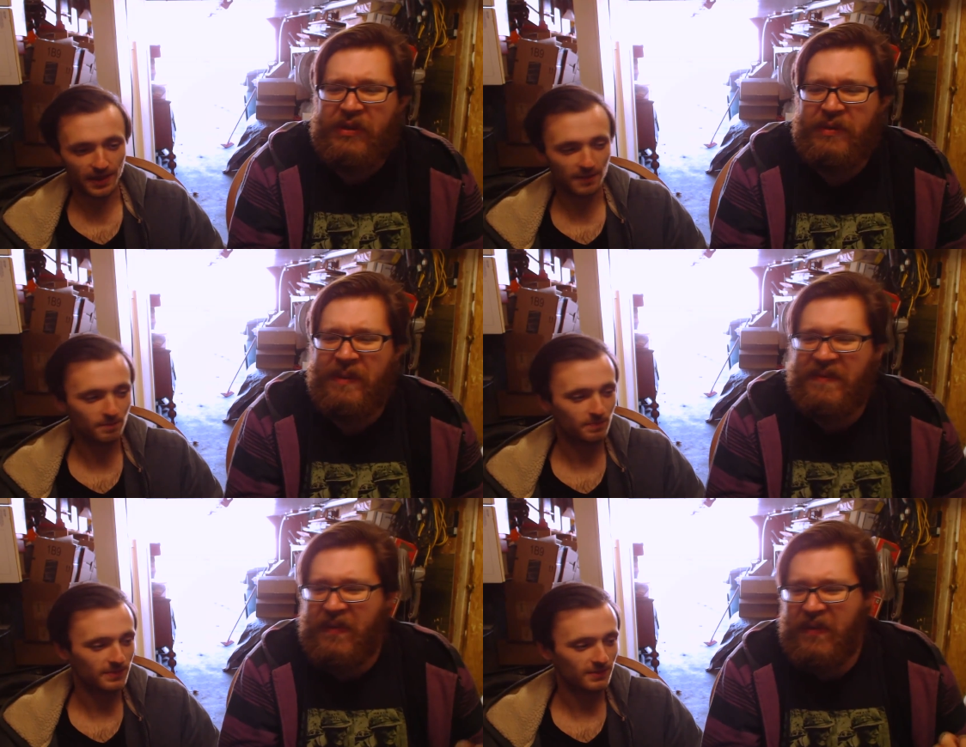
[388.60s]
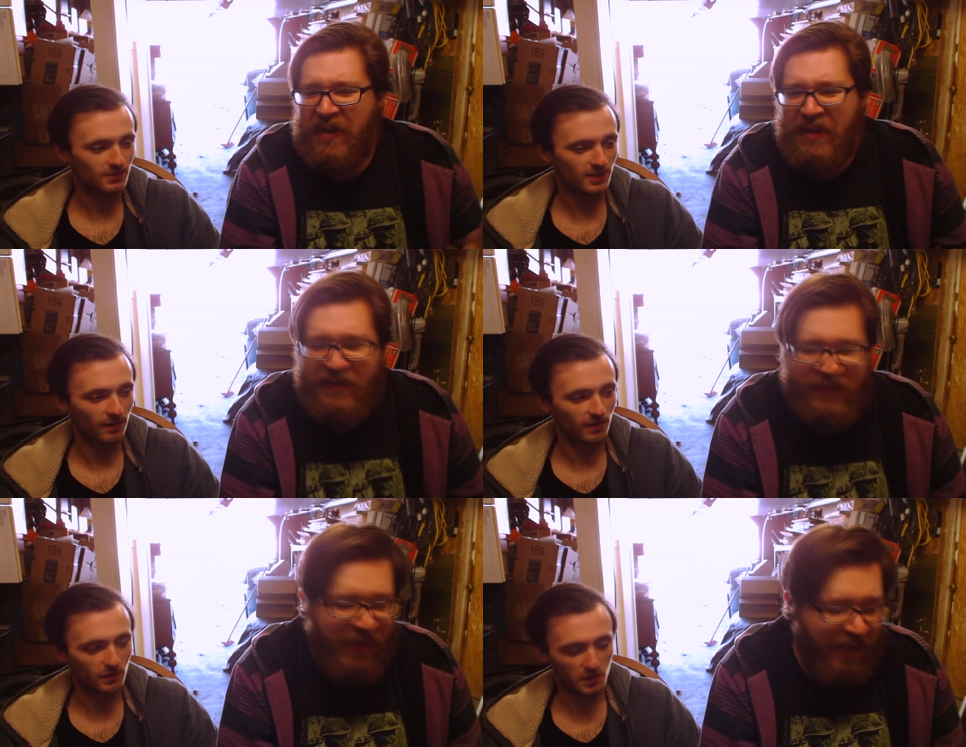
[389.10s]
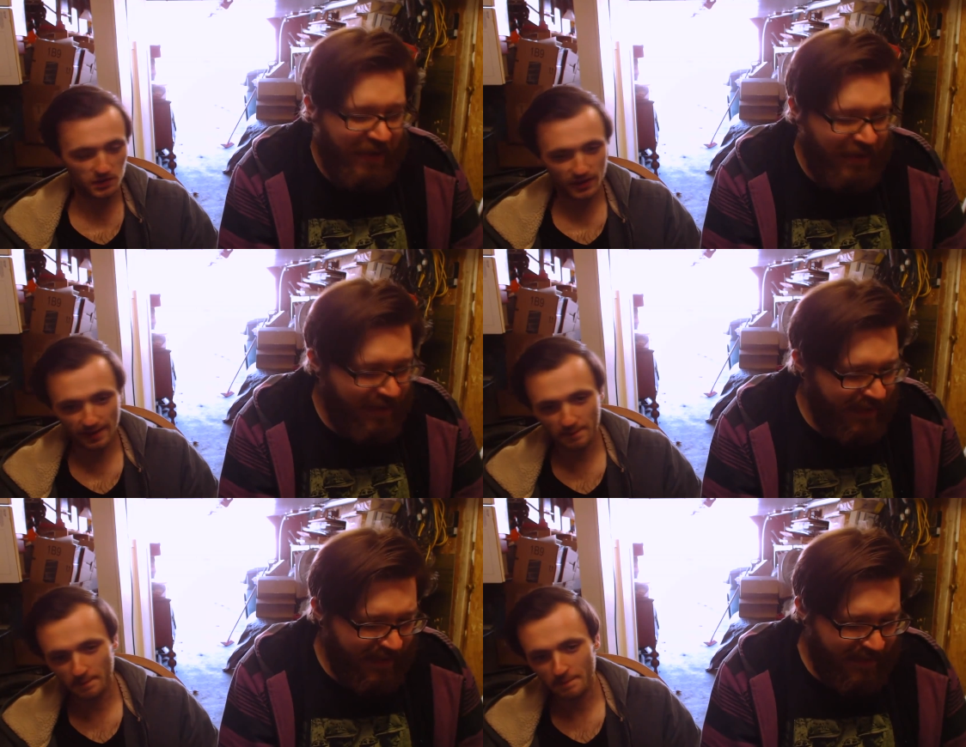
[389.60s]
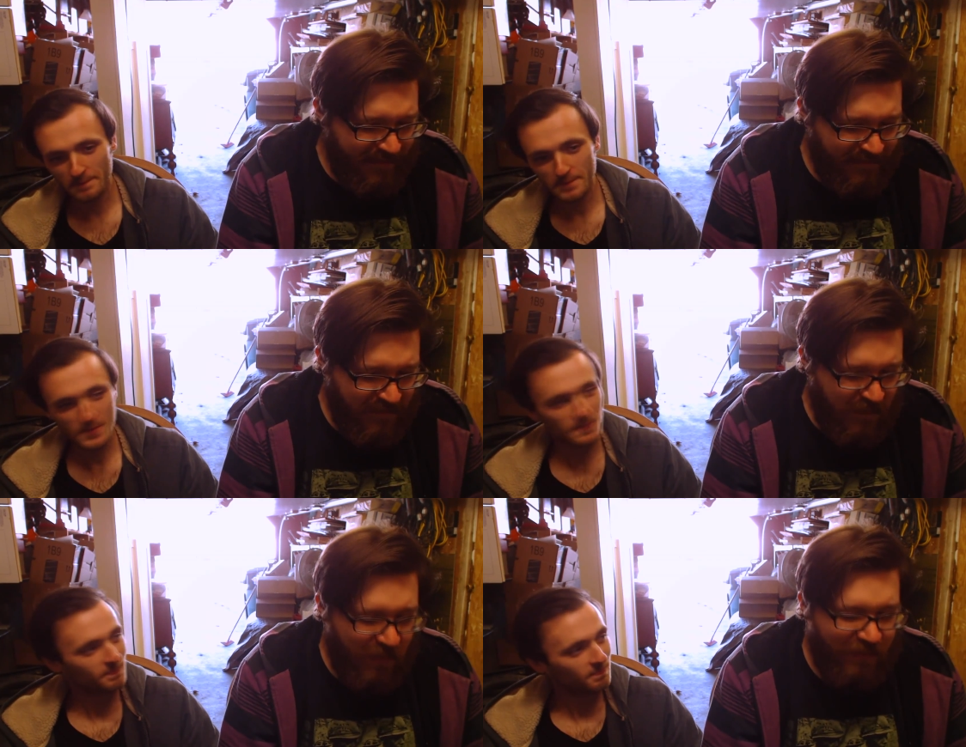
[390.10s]
Speaker 1: okay. Turn my phone off. cover for a second.
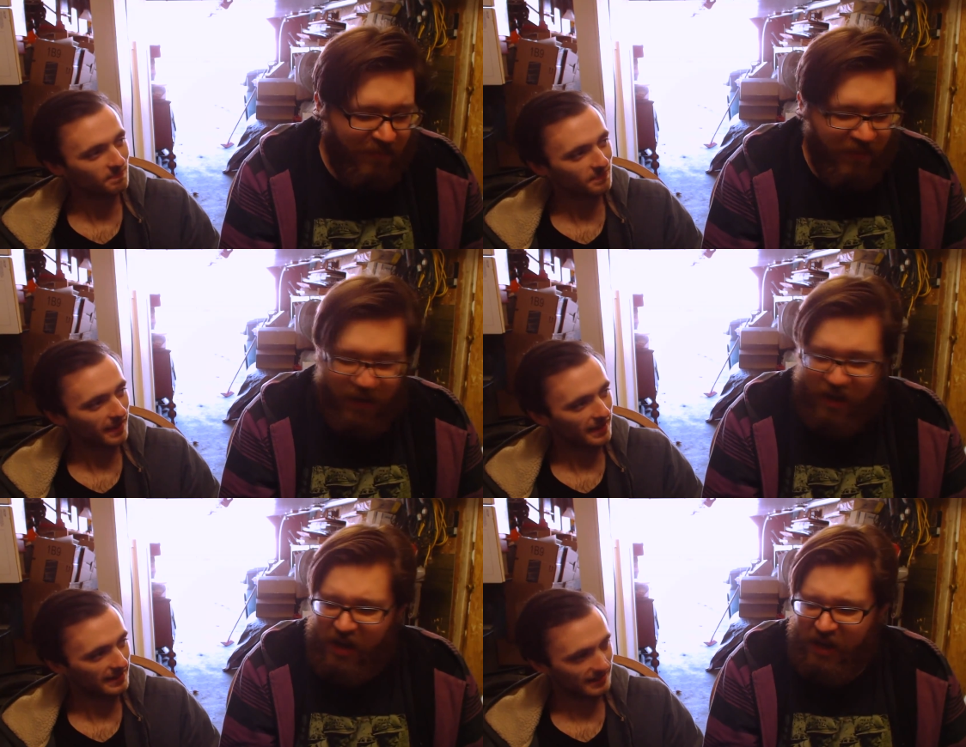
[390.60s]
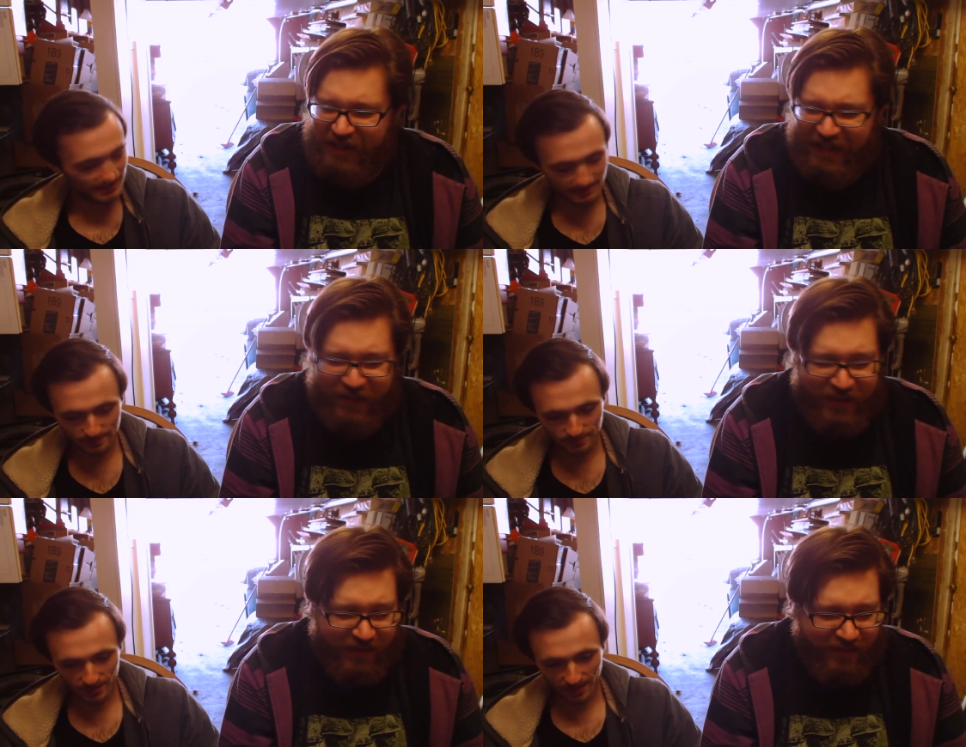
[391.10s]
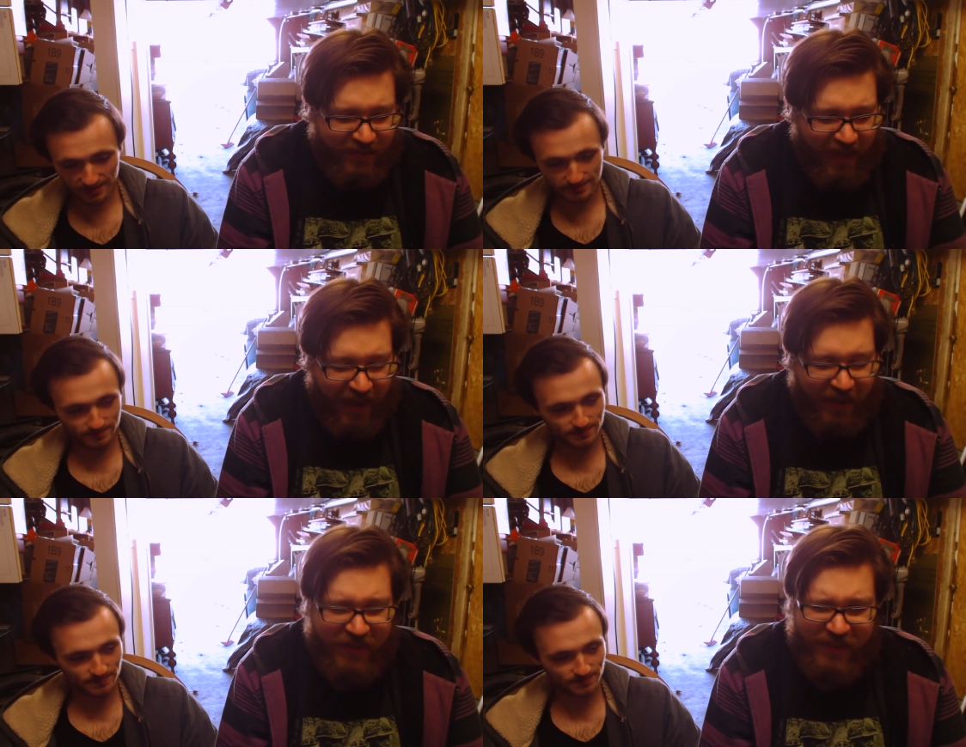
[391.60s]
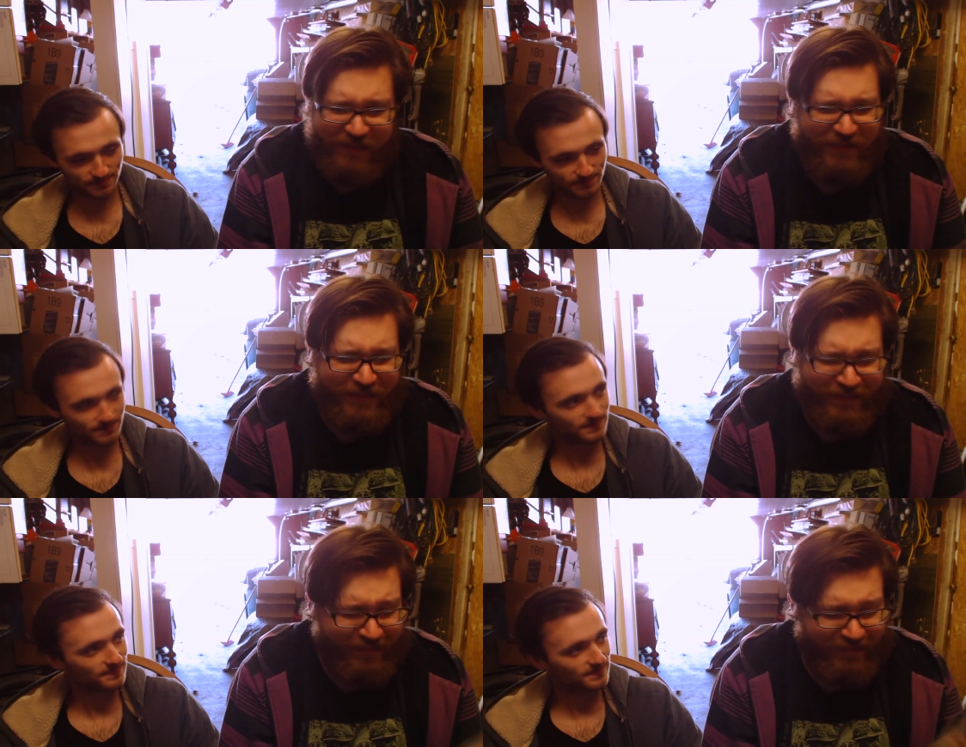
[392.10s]
Ah, that was actually
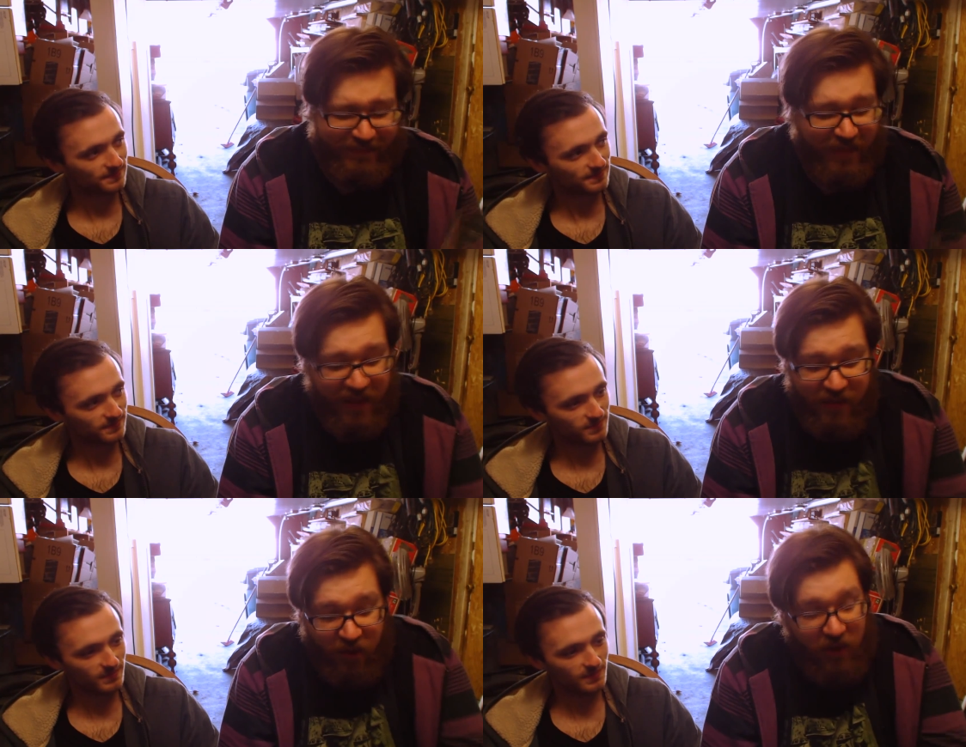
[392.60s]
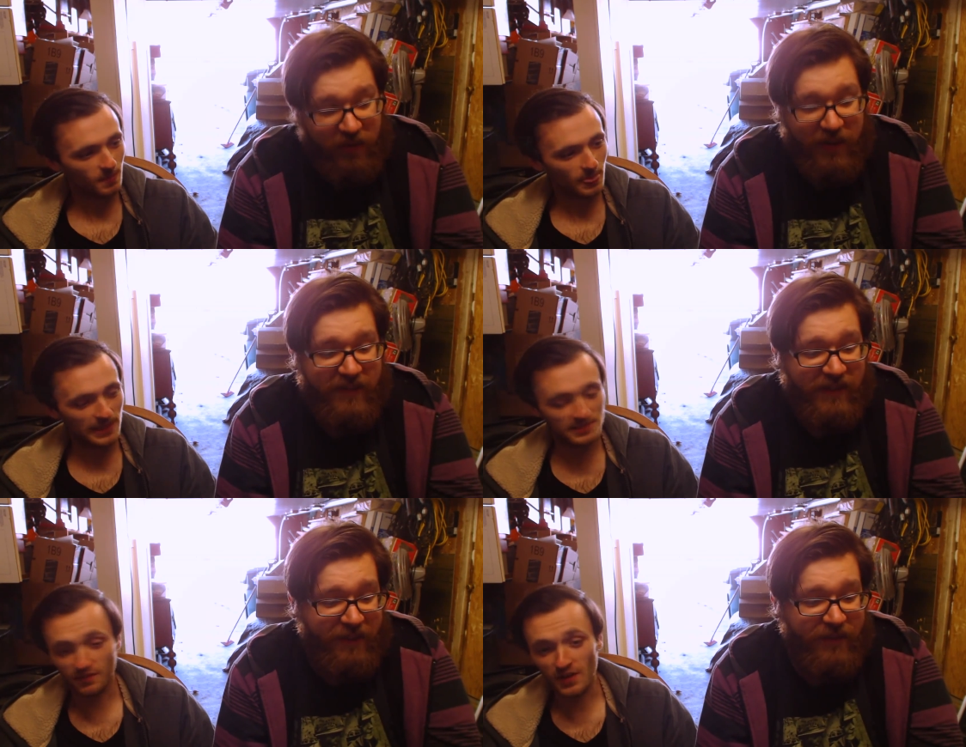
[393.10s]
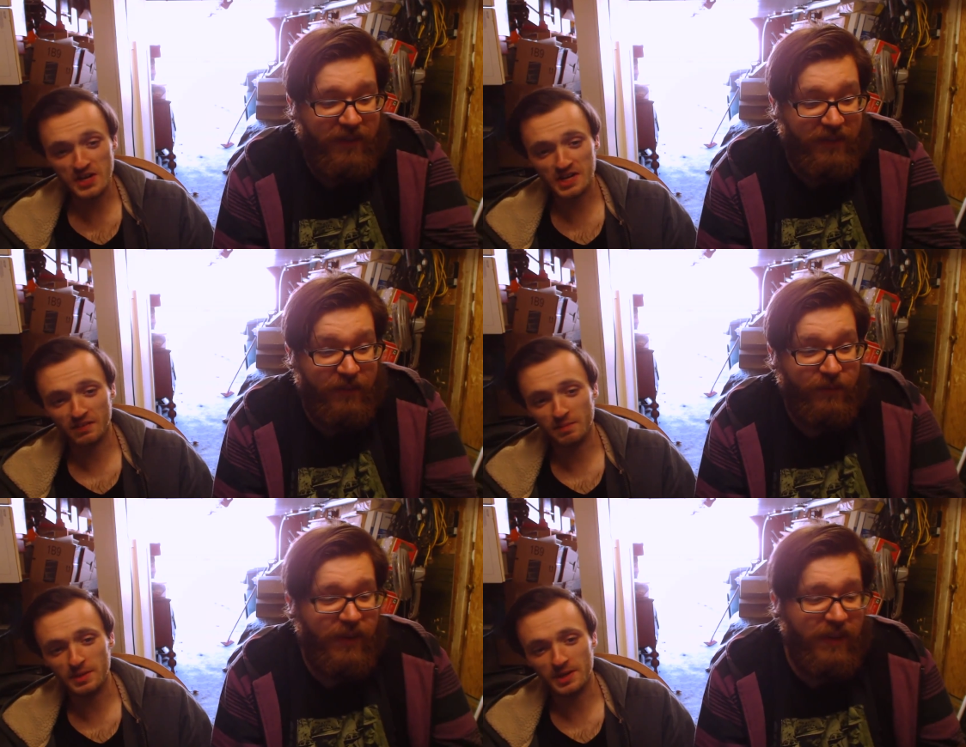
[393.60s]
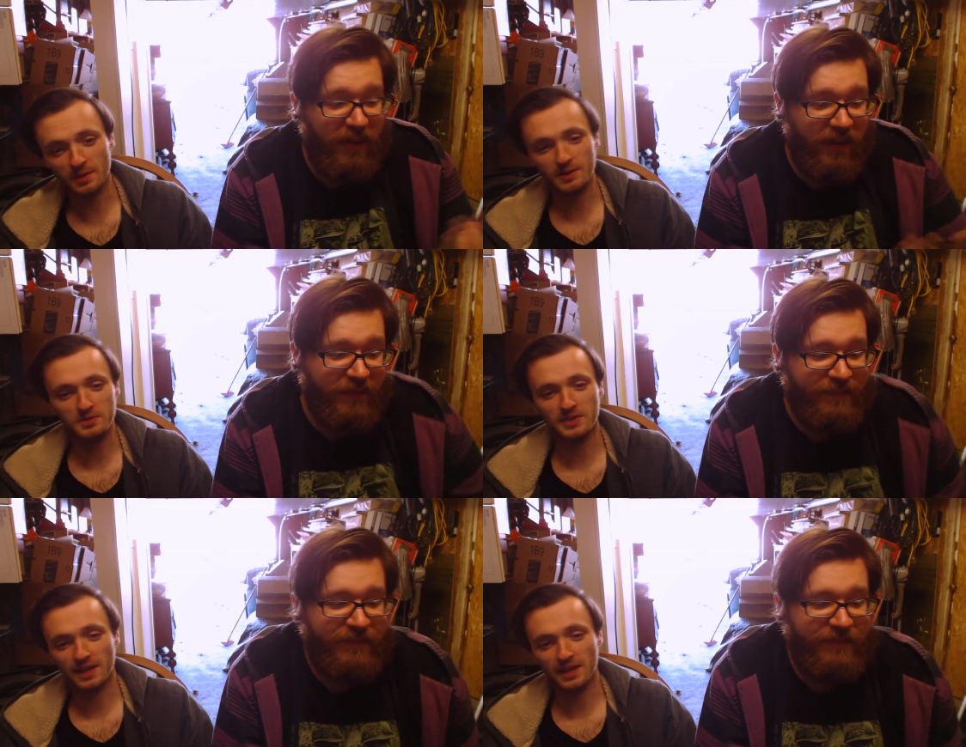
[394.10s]
it's good. It's, it's a very different really beer good. when you